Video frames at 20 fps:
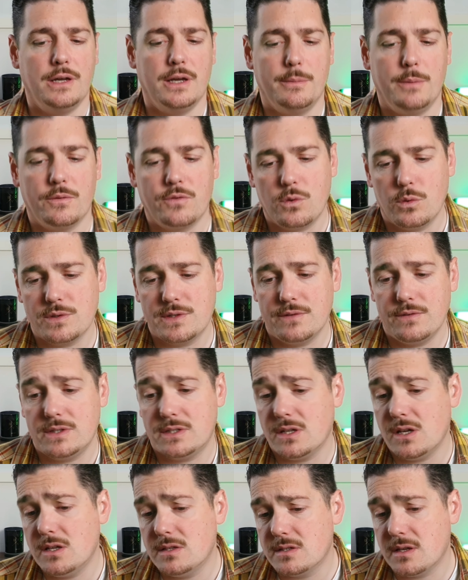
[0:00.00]
Of course, if he
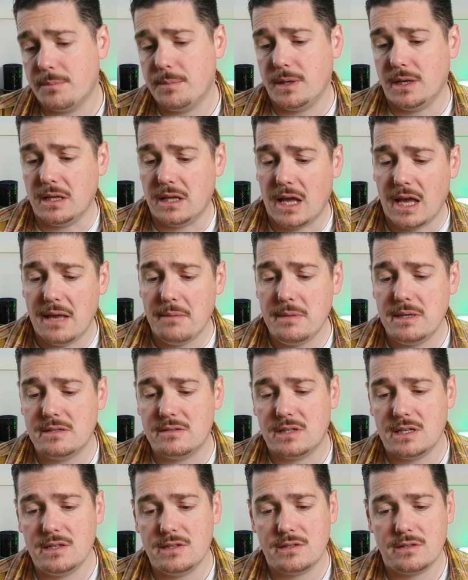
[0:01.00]
turns up in a game, he's
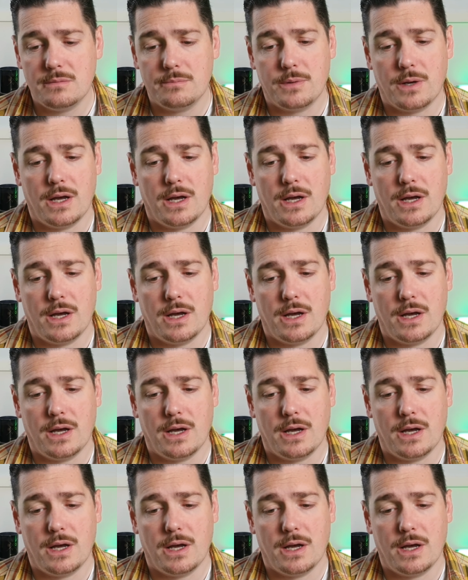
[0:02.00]
decent,